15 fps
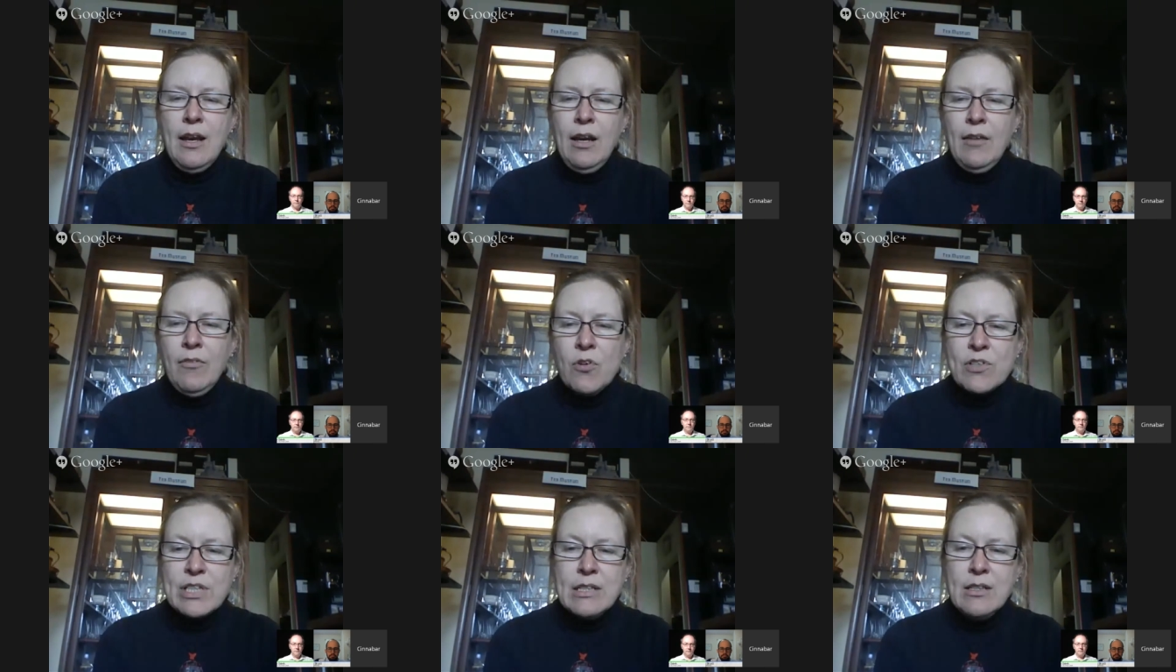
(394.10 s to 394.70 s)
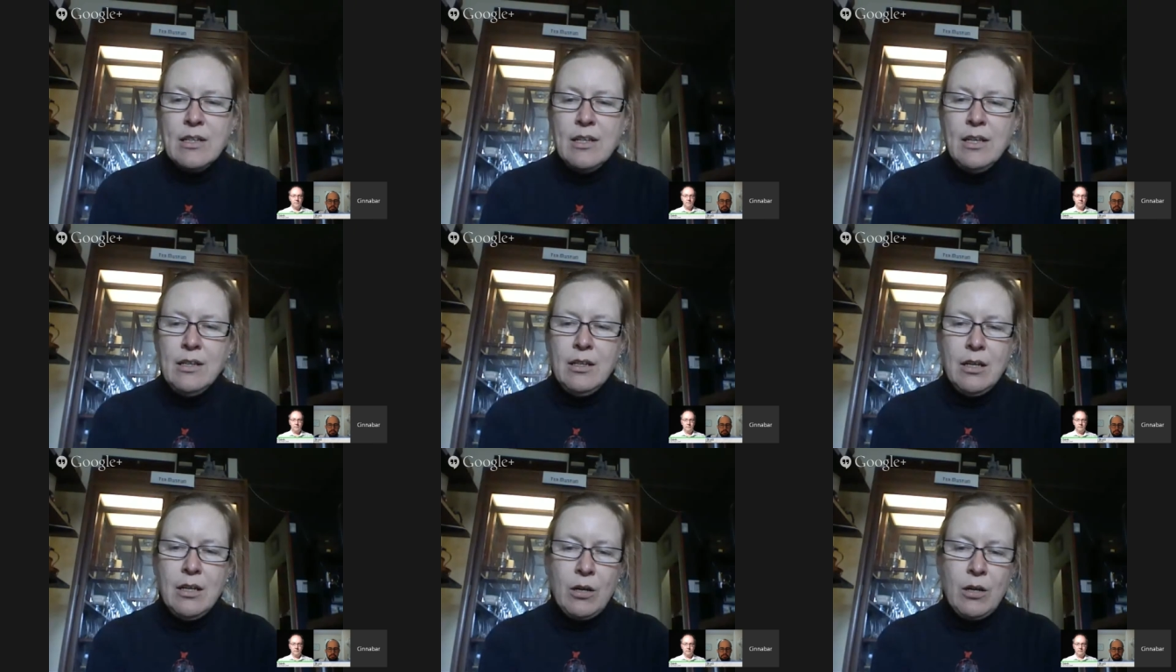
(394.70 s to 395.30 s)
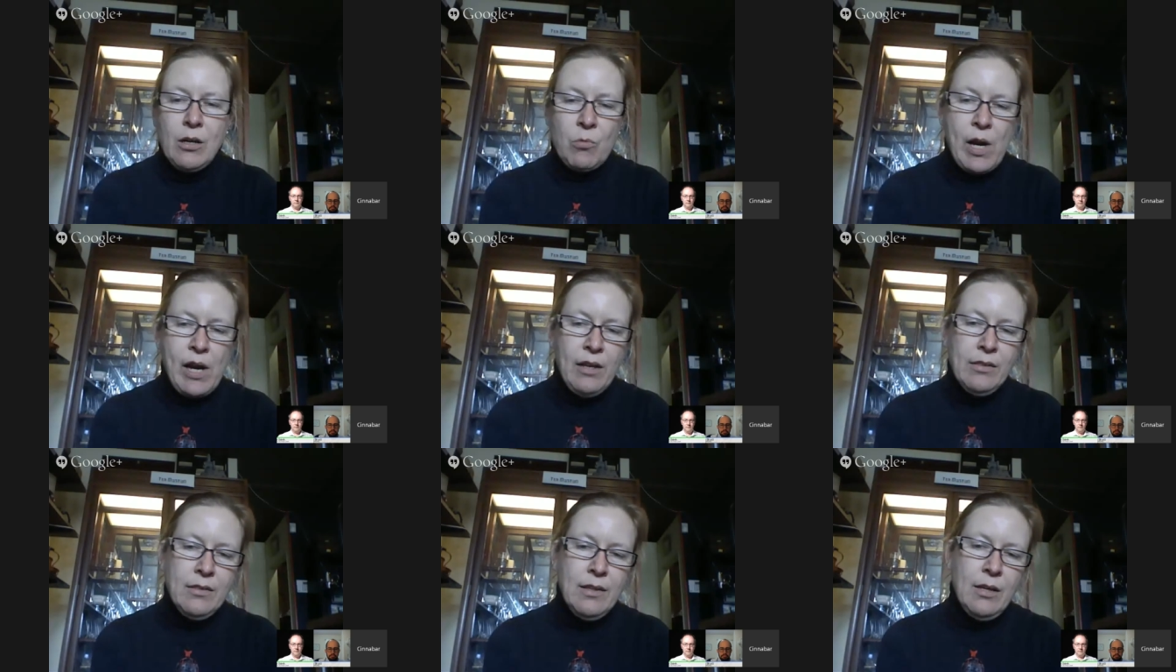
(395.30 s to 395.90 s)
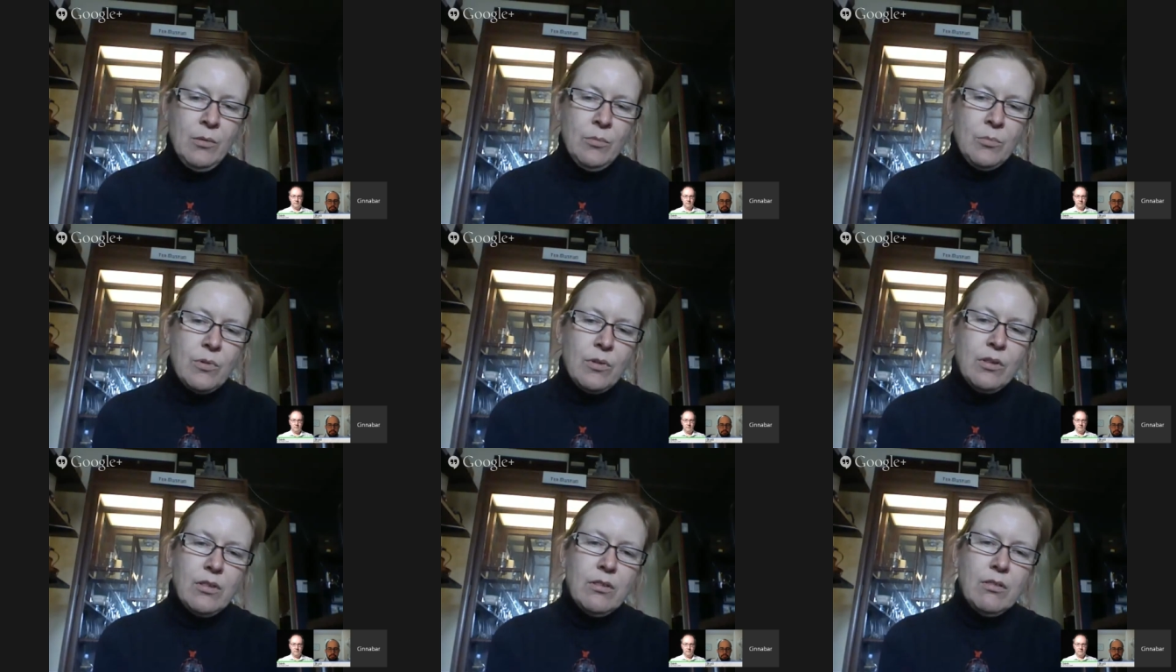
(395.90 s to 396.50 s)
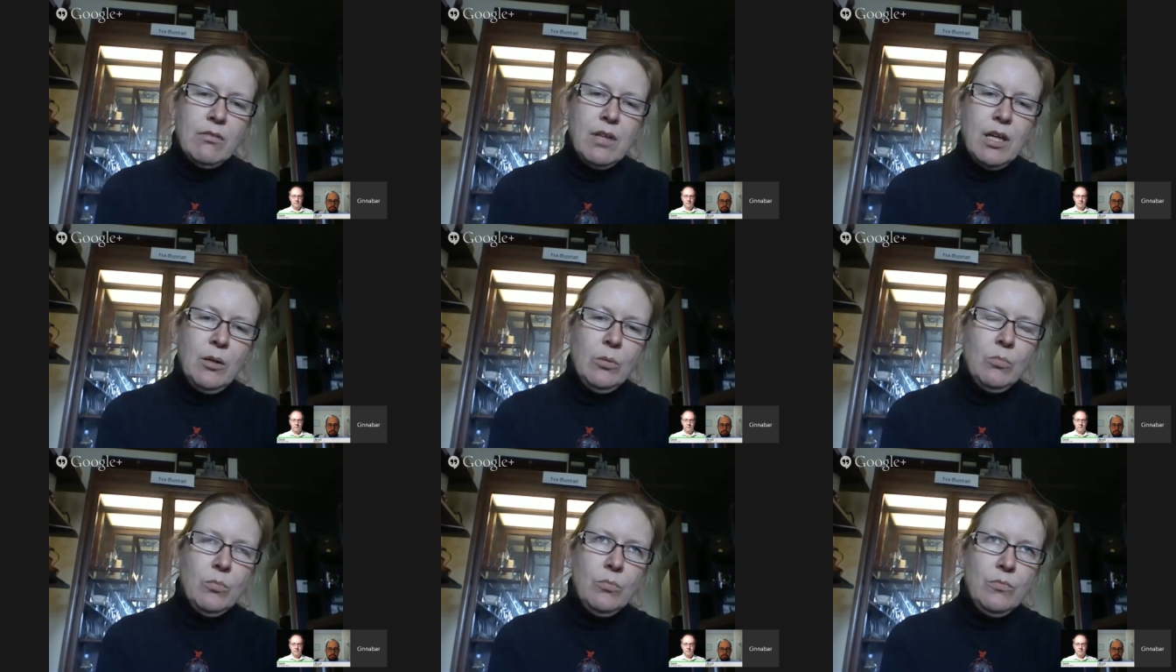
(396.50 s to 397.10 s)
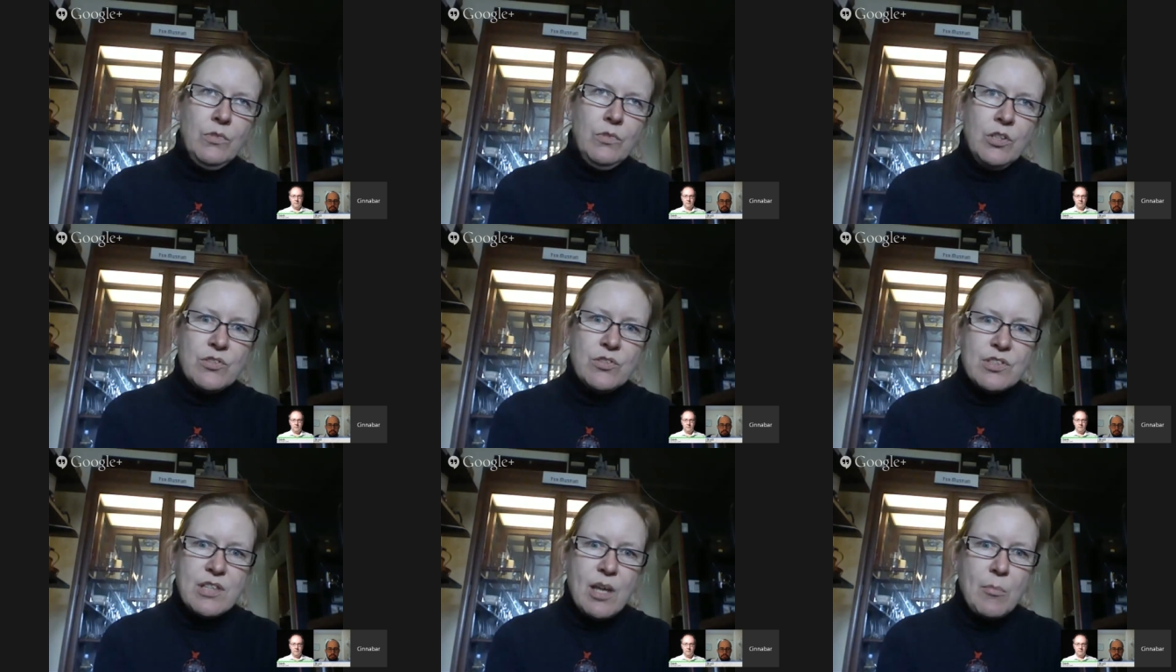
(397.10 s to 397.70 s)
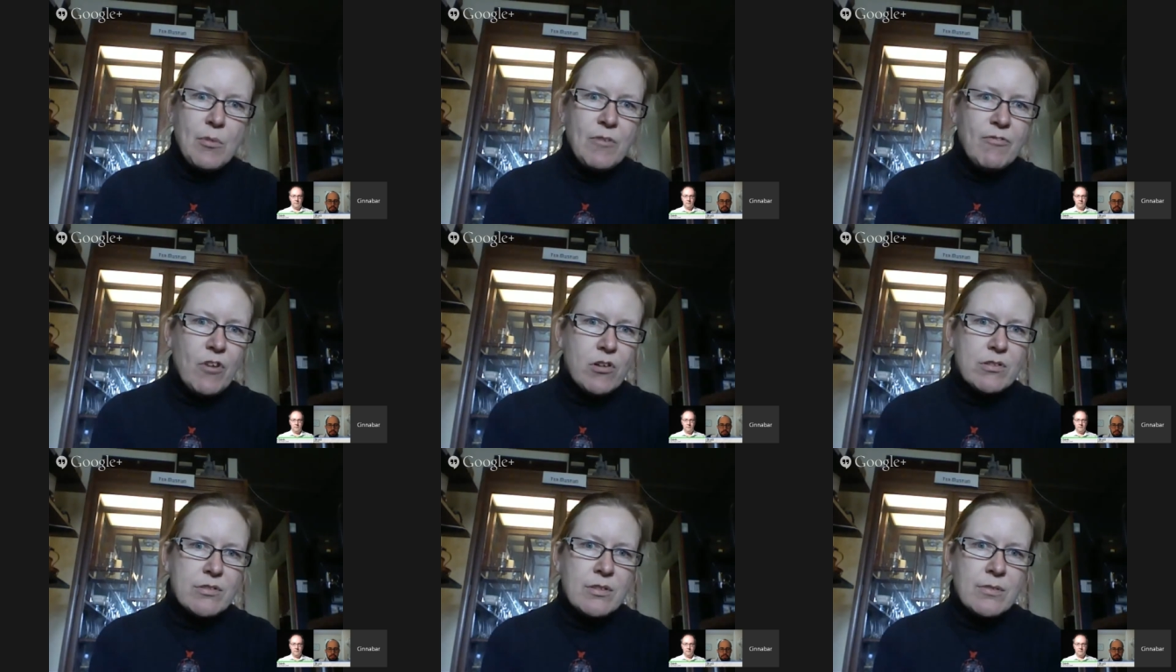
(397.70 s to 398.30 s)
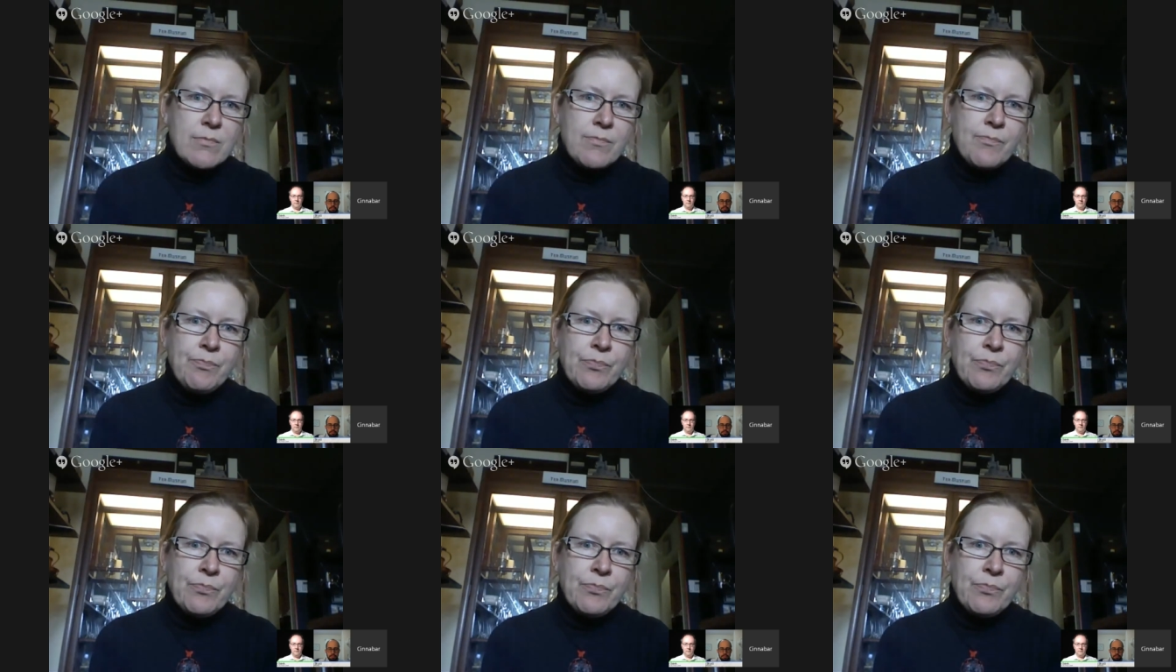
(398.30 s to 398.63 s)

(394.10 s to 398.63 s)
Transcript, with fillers: And of course, in Iran, they use samovars.